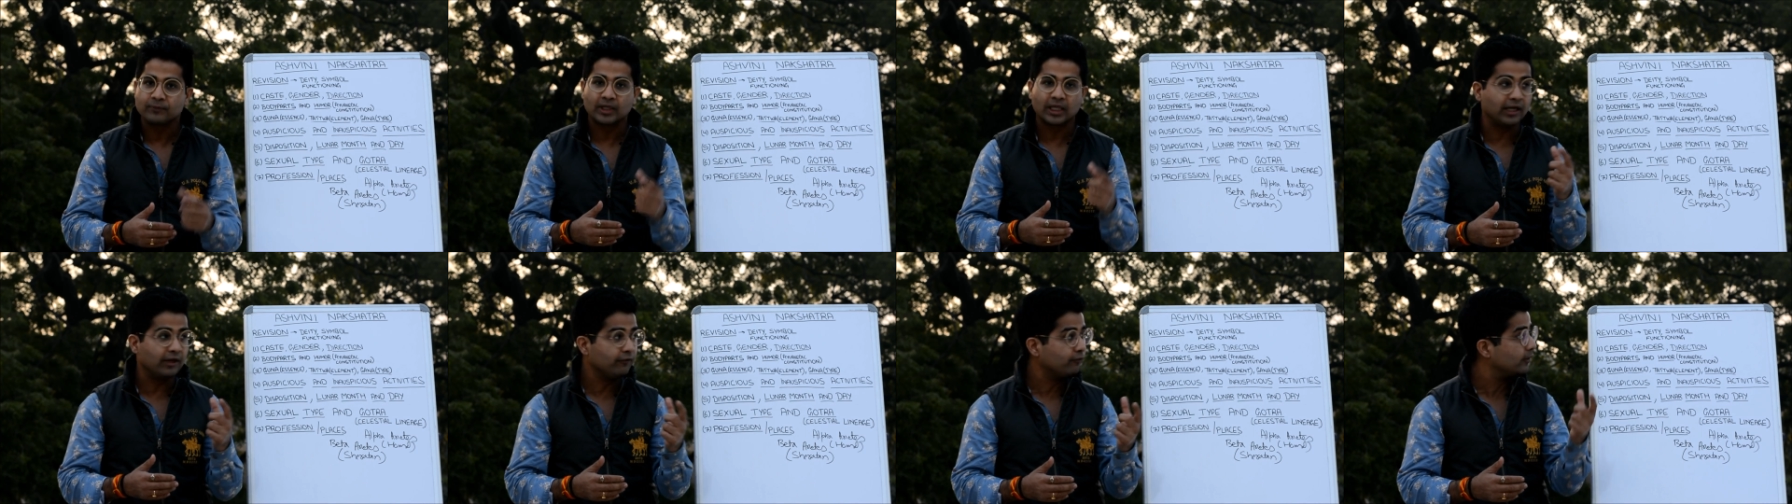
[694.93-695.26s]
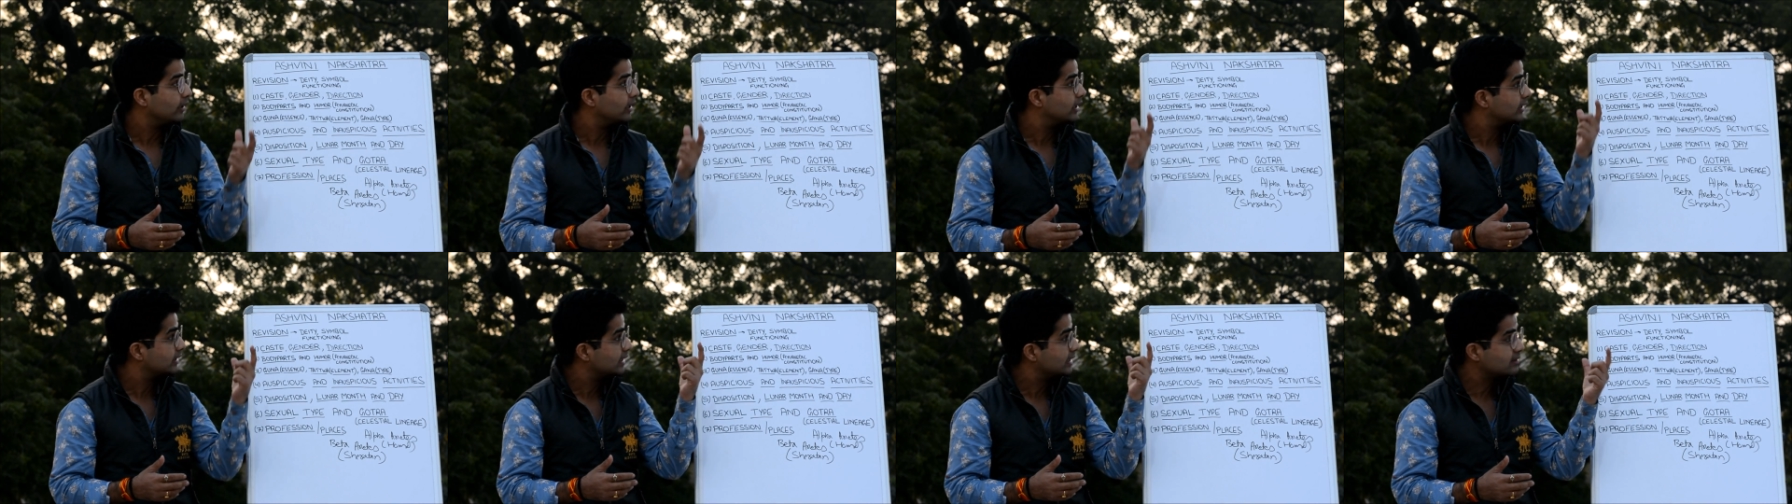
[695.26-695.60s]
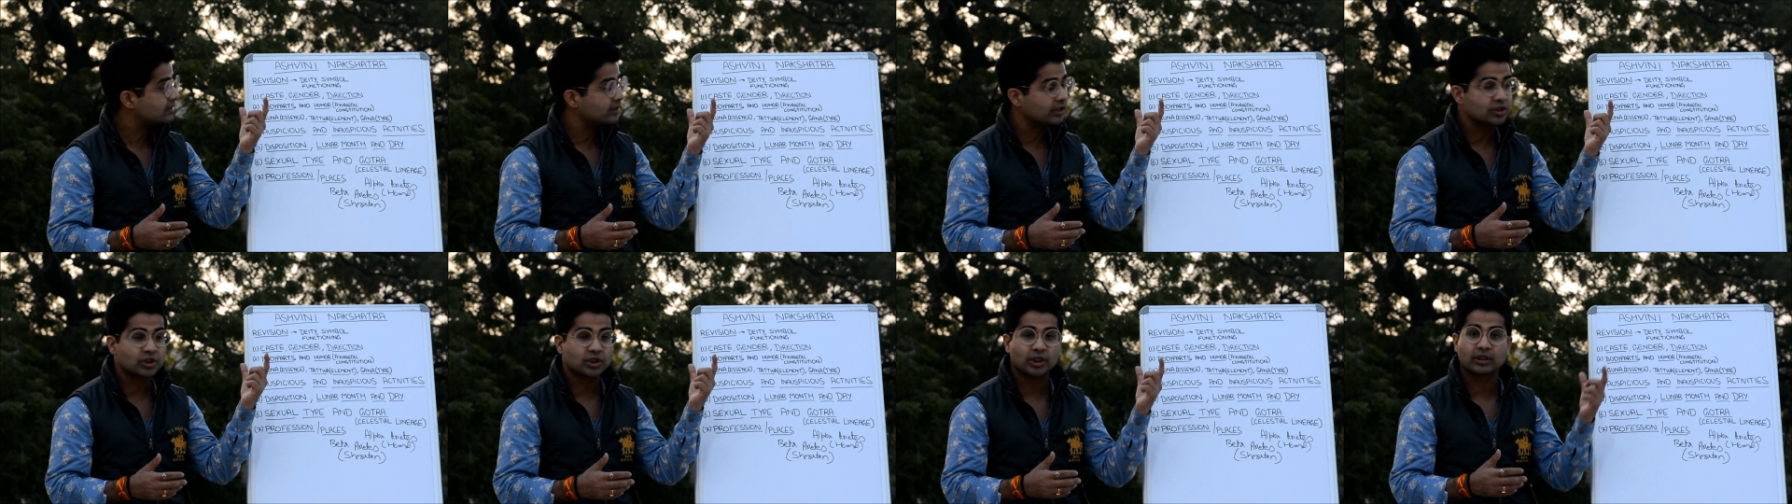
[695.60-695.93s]
if this
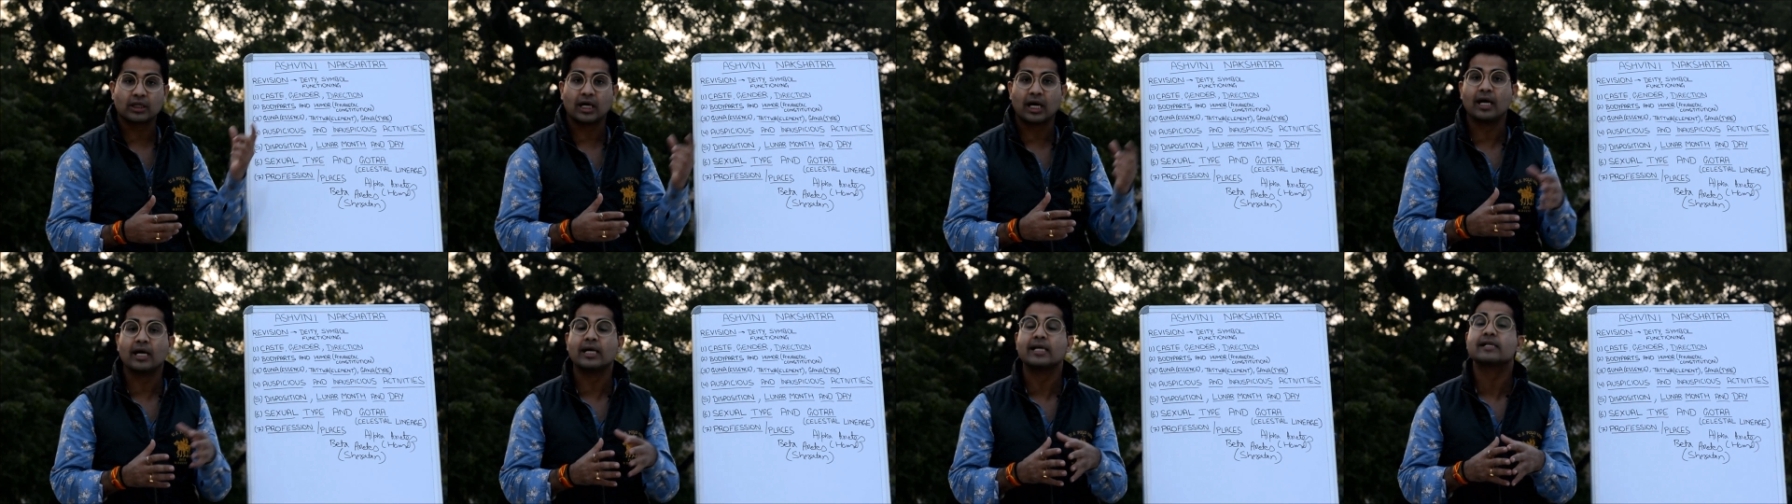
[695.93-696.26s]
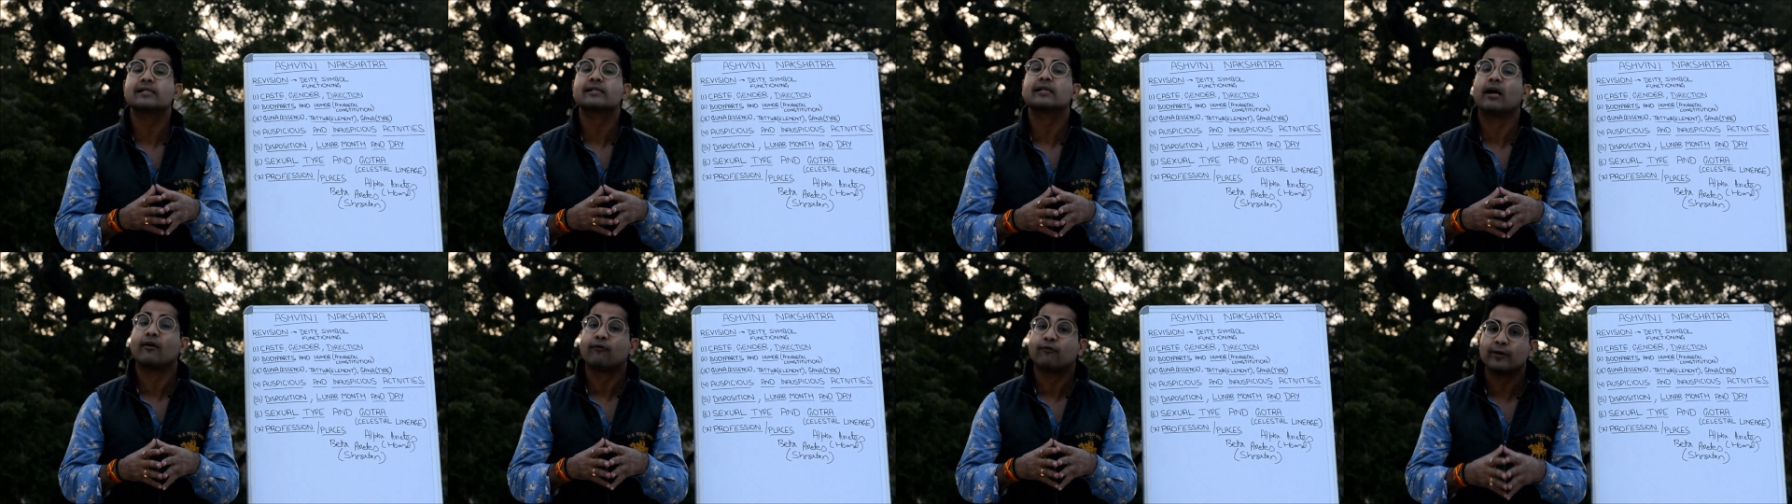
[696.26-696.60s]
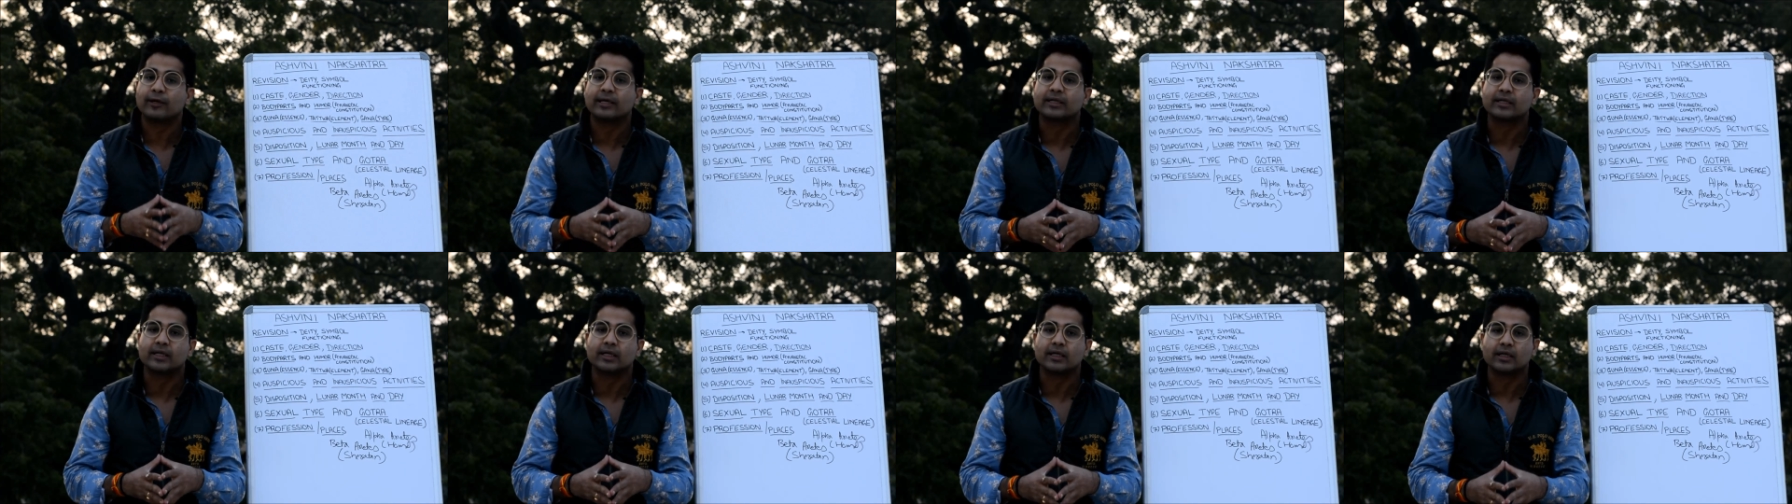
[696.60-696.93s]
nakshatra is
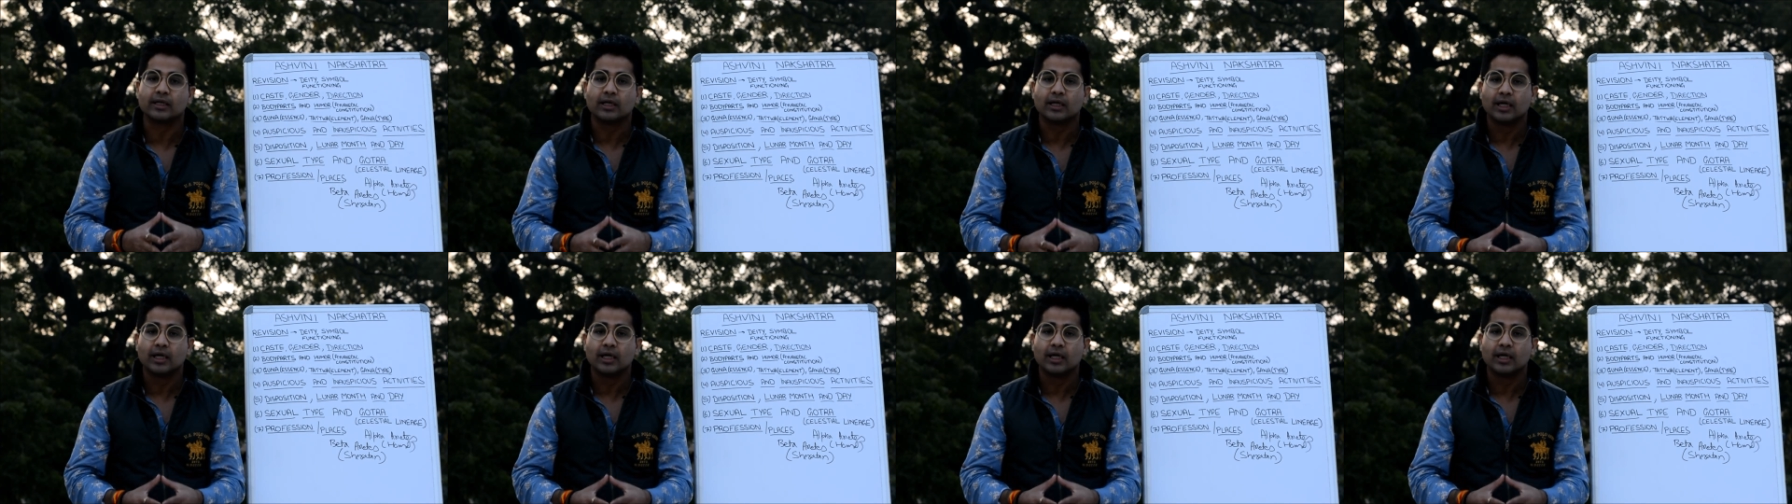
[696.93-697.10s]
afflicted.